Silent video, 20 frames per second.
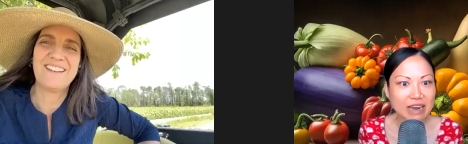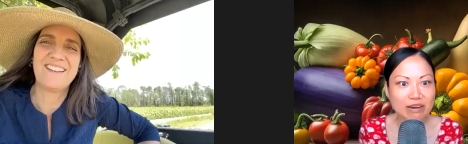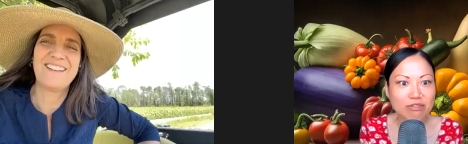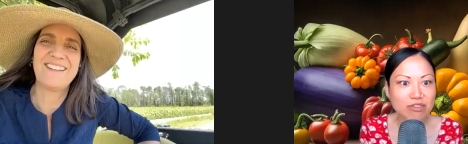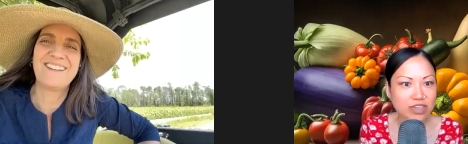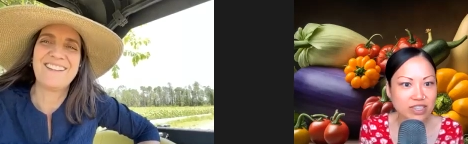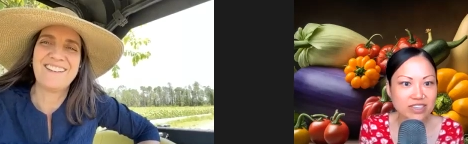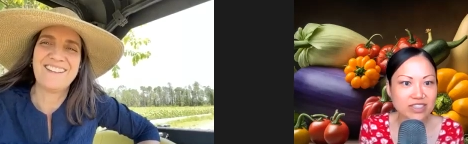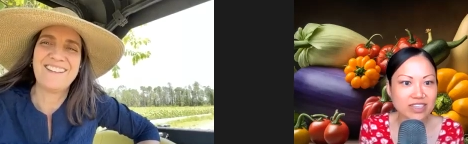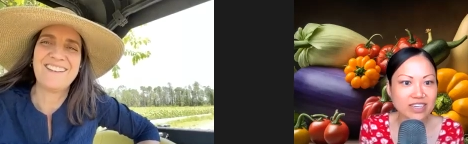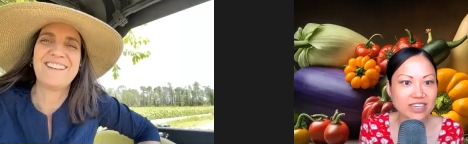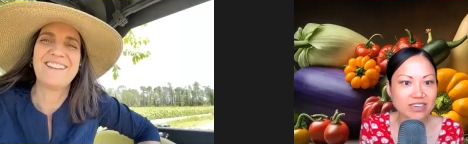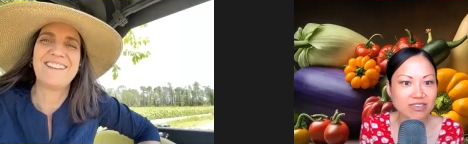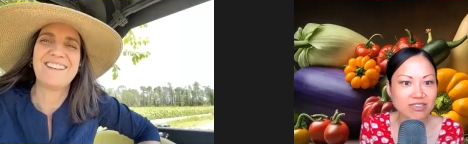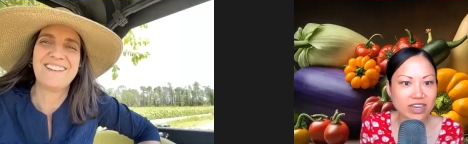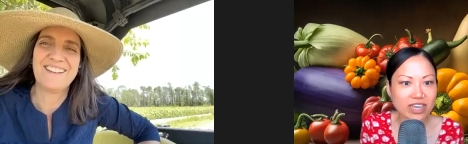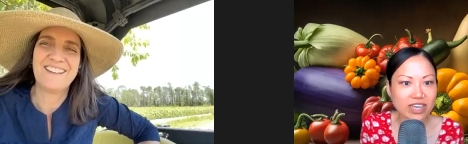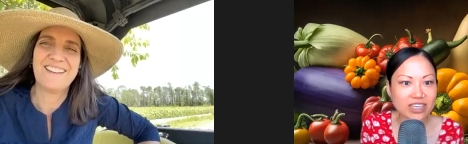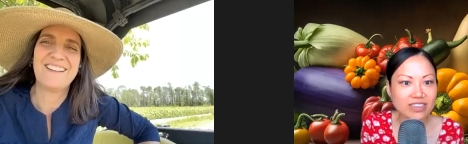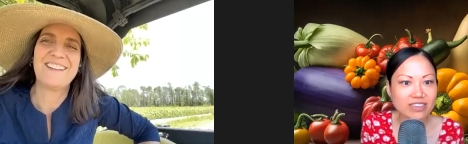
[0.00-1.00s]
Speaker 1: is everything,
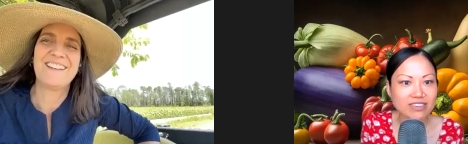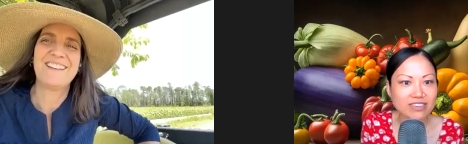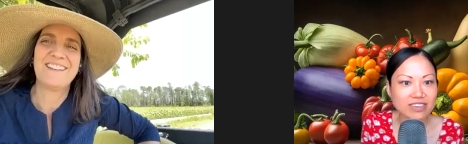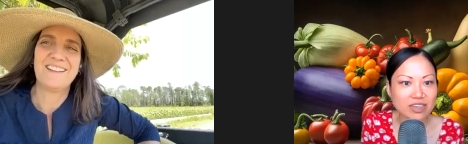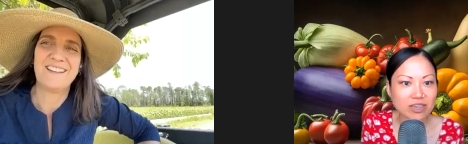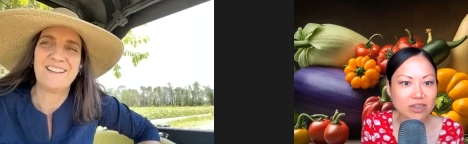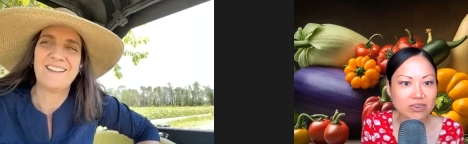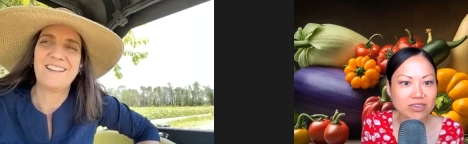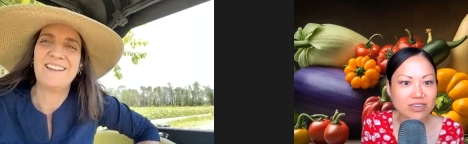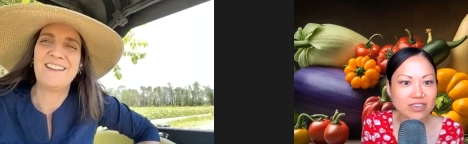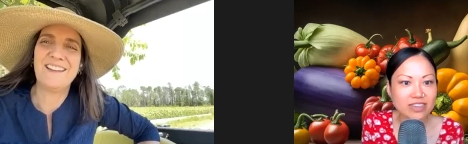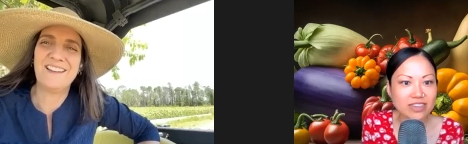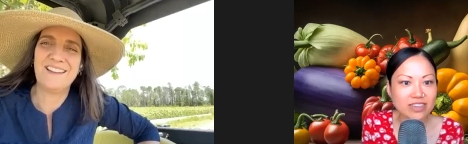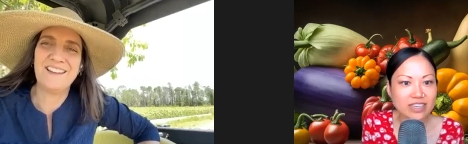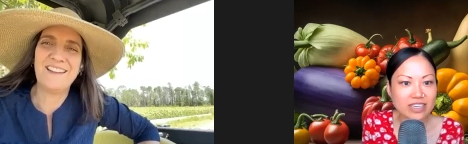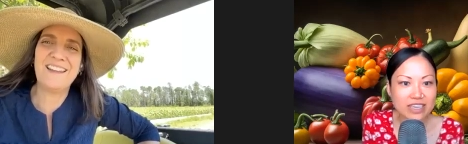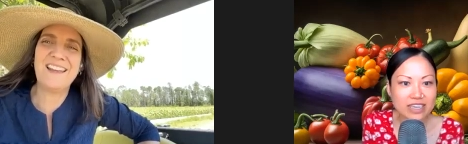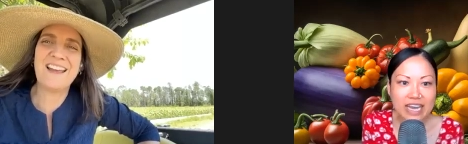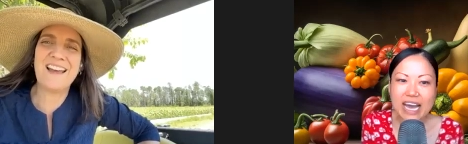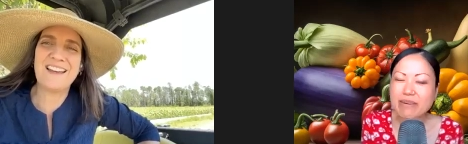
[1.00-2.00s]
right? So
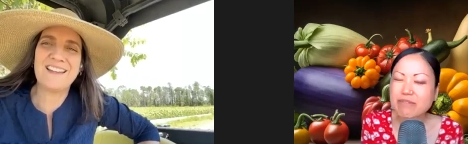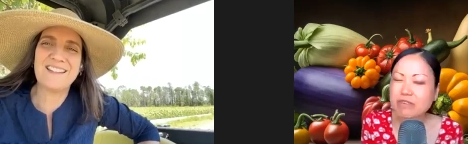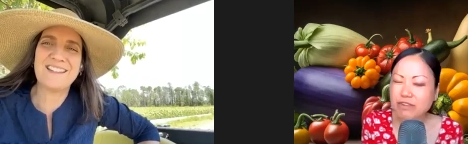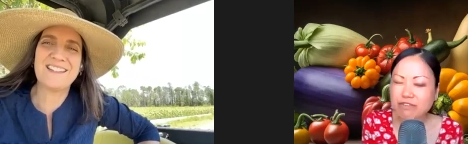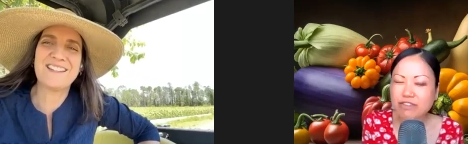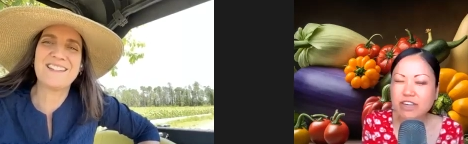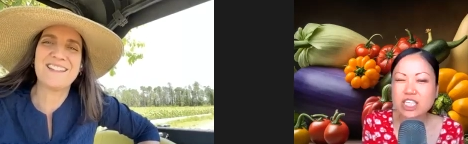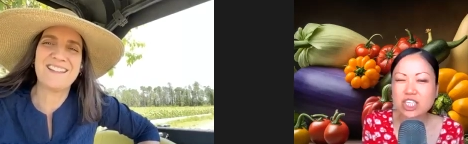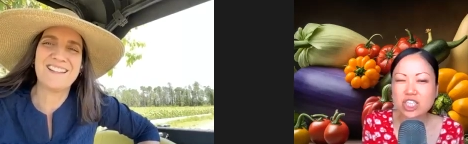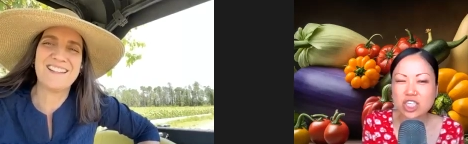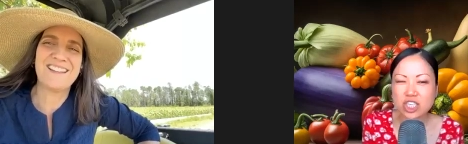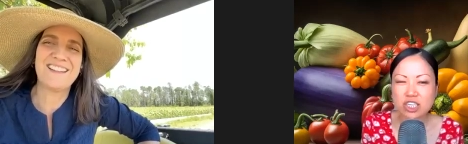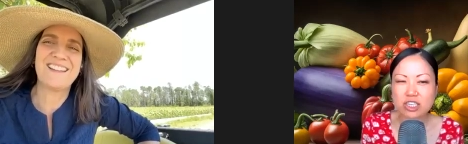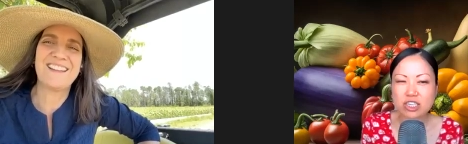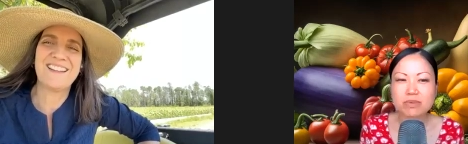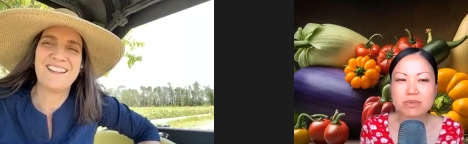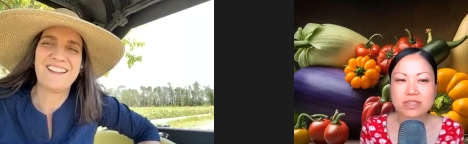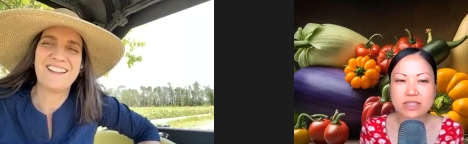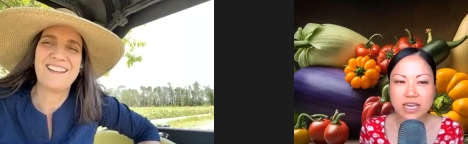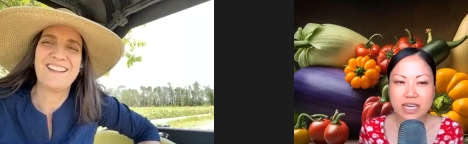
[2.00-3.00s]
yeah, fresh
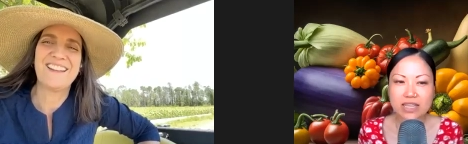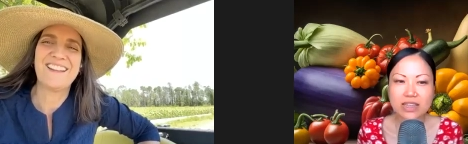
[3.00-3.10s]
herbs.